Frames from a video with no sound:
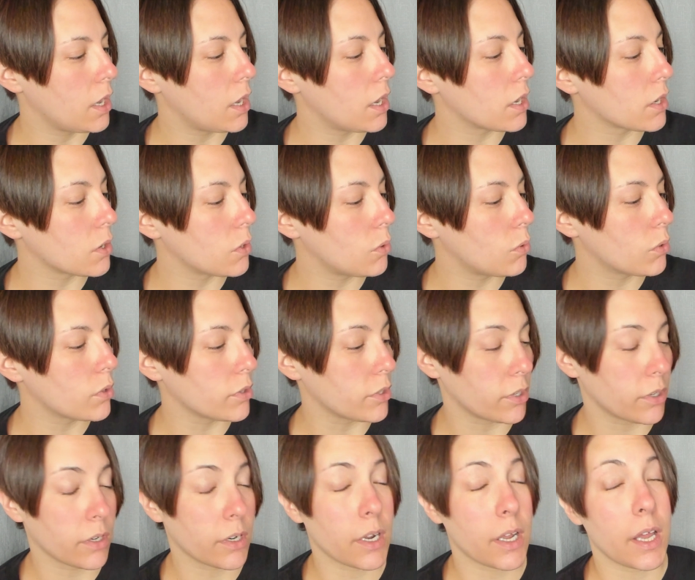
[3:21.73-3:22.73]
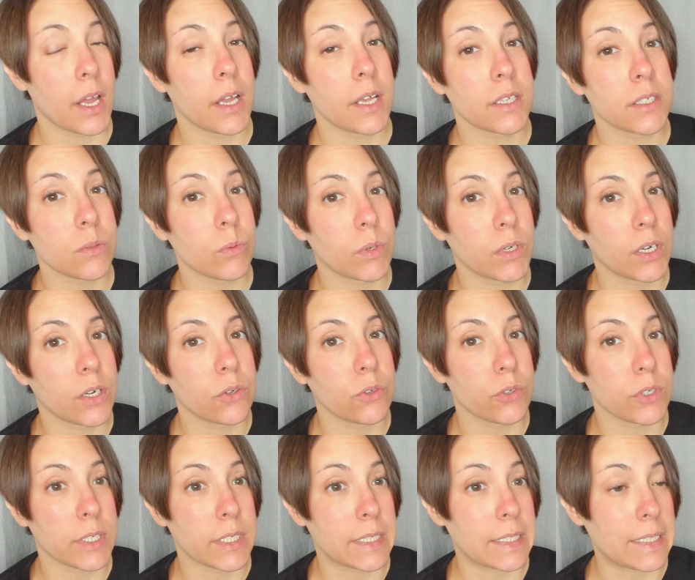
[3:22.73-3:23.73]
A quarter has
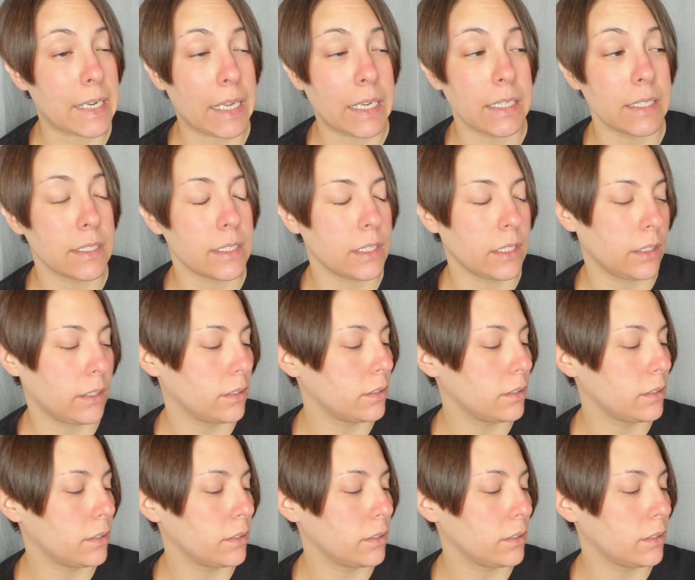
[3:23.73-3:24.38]
119.